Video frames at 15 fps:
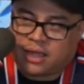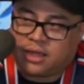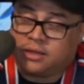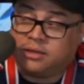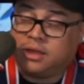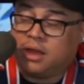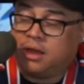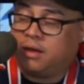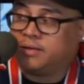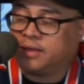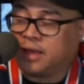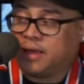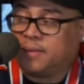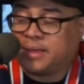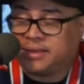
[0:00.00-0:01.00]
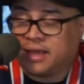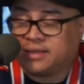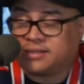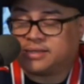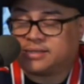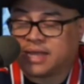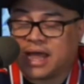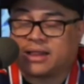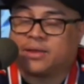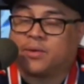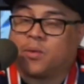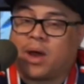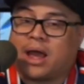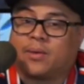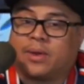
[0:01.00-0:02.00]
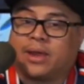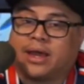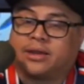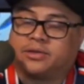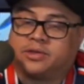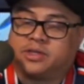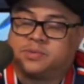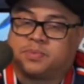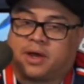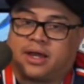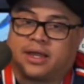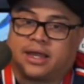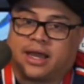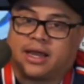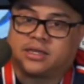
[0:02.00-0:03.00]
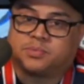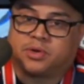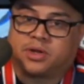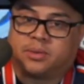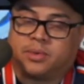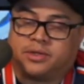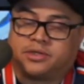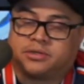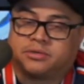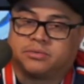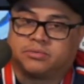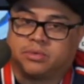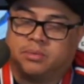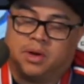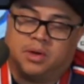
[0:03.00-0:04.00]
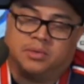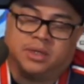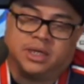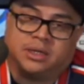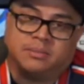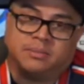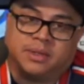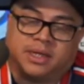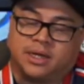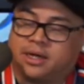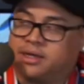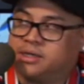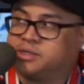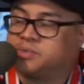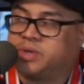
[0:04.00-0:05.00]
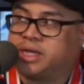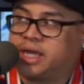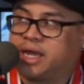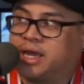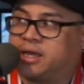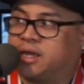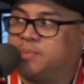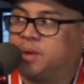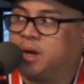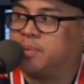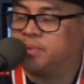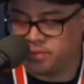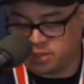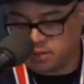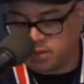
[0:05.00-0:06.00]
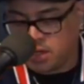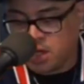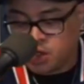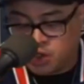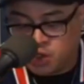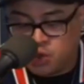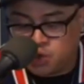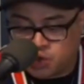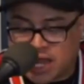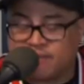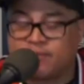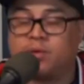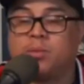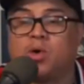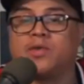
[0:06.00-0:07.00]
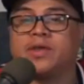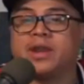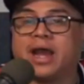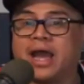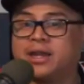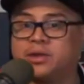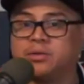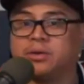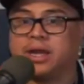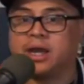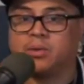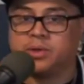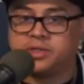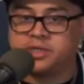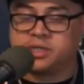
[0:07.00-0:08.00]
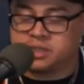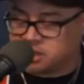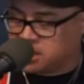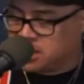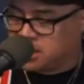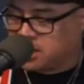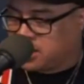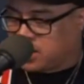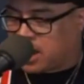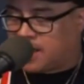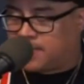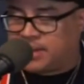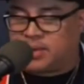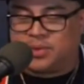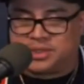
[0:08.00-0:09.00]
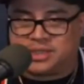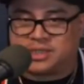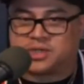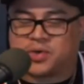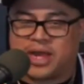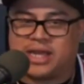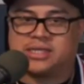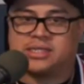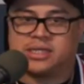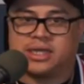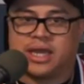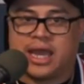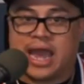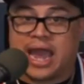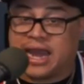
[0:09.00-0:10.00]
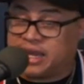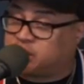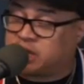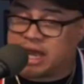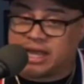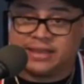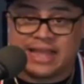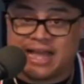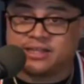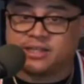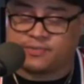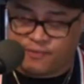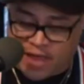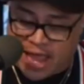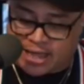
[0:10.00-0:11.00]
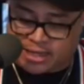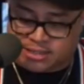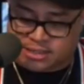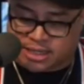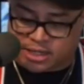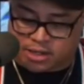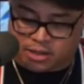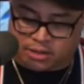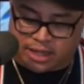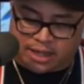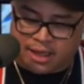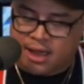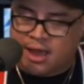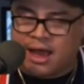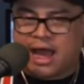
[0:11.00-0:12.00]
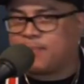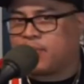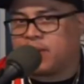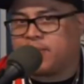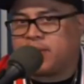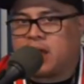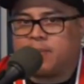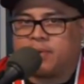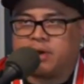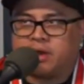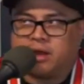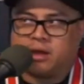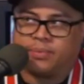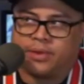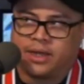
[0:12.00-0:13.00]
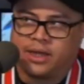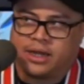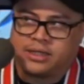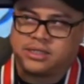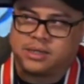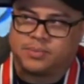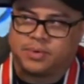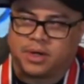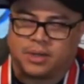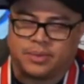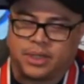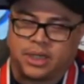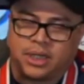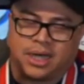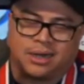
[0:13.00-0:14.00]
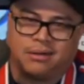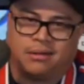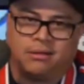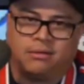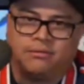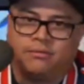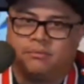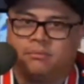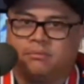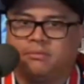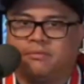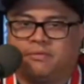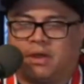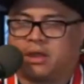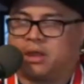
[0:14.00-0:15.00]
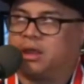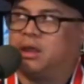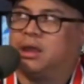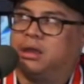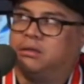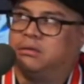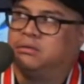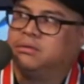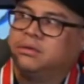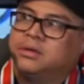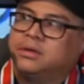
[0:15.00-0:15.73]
No, I mean, that's exactly why we got to do this podcast pretty much remotely because we can't keep up with you. You travel more than I do now, which is crazy. And that's facts. Like, I probably hop on an airplane. I'd say probably, I don't know, fucking